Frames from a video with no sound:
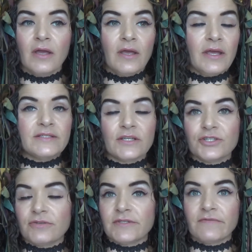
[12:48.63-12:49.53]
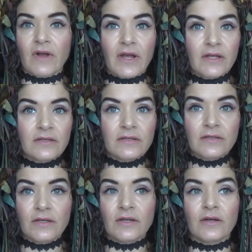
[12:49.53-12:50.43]
his energy was fine.
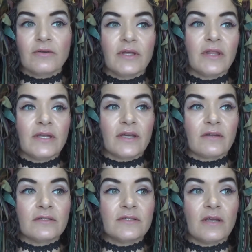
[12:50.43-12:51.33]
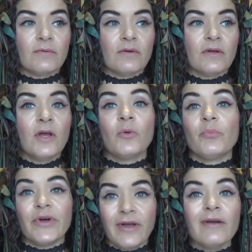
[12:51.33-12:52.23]
He lay down on the table.
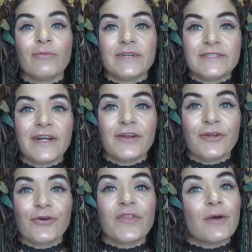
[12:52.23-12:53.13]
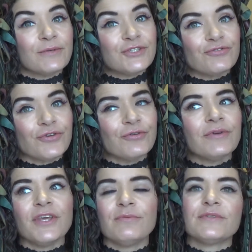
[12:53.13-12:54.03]
But what did I know that was true?
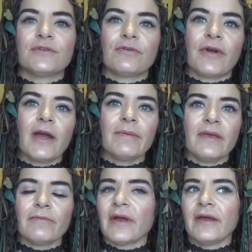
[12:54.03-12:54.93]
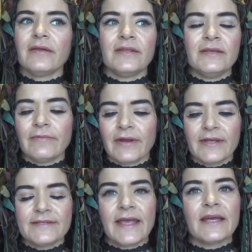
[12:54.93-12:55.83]
He was so grabby, right? He ran
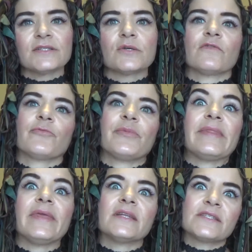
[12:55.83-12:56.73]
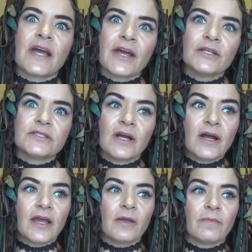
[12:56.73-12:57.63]
his hands over me the entire
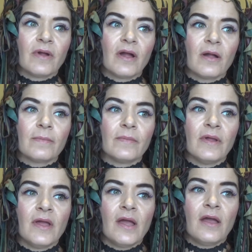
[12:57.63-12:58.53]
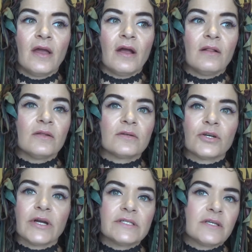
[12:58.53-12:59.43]
time. A little
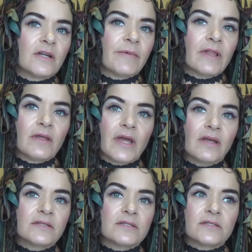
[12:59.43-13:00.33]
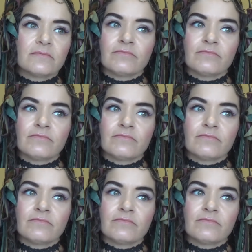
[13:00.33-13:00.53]
caressing on my legs,